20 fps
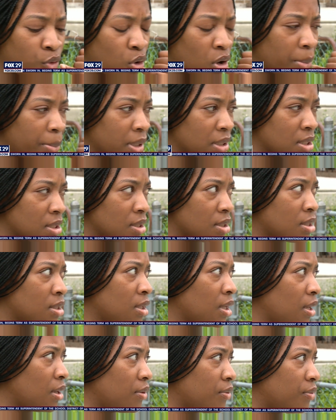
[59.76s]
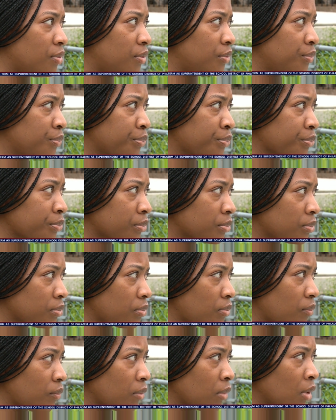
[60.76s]
four missing teeth.
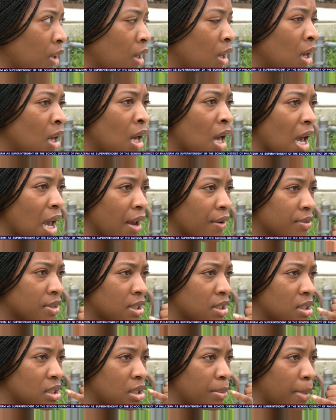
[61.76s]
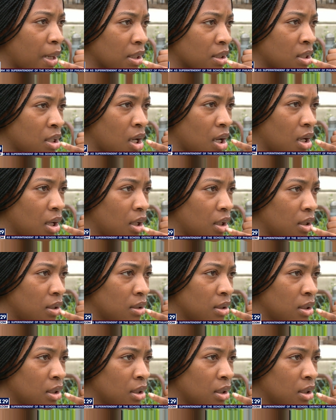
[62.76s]
I have tissues in my tongue.